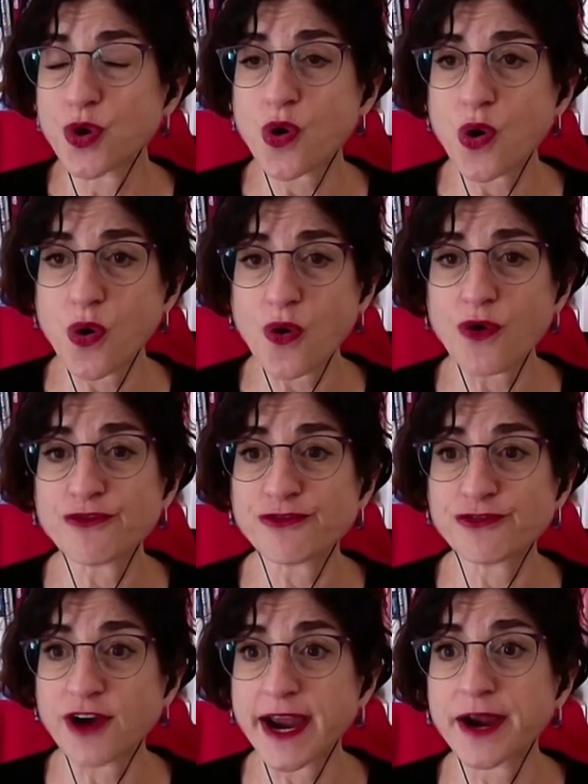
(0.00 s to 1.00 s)

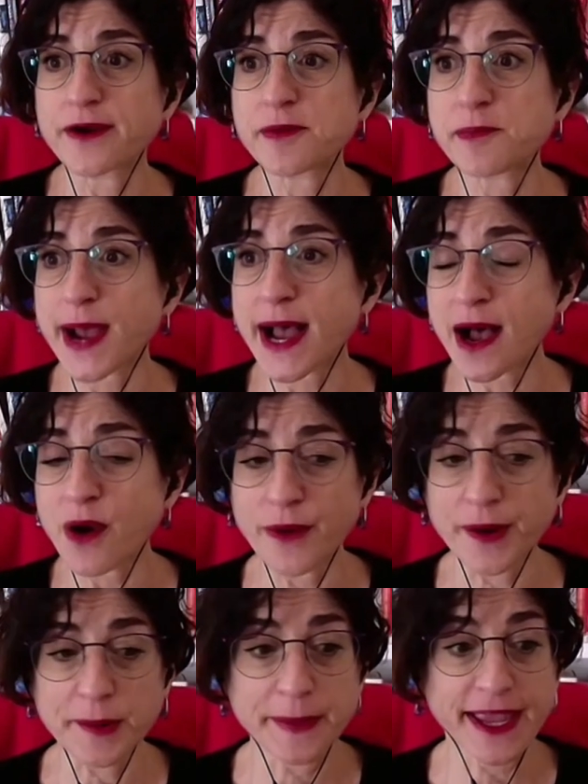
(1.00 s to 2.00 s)
coal-fired
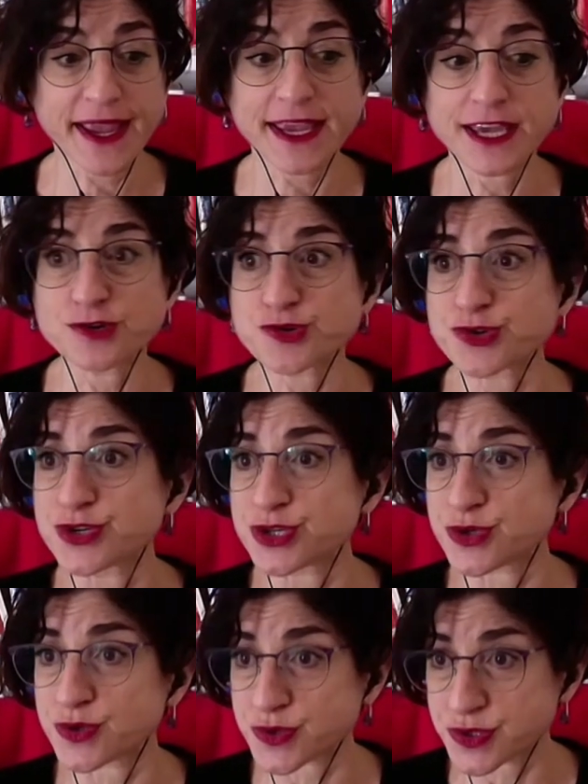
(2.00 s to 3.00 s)
power being
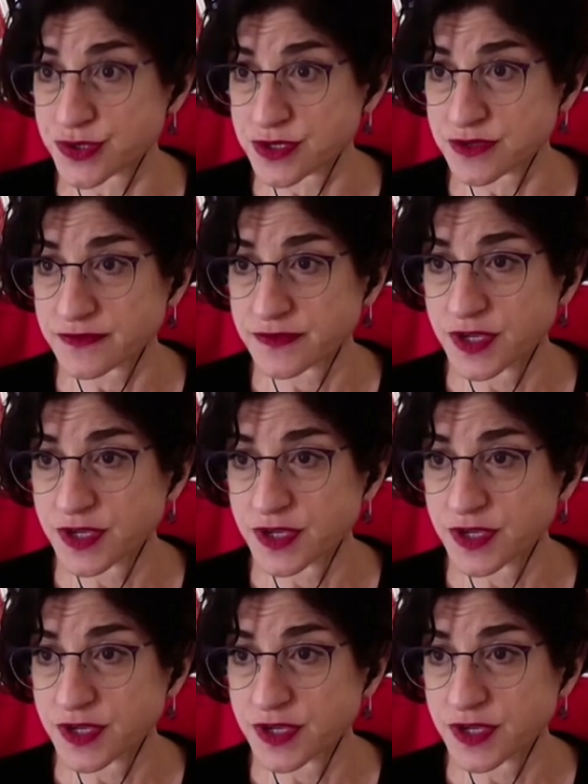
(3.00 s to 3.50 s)
introduced.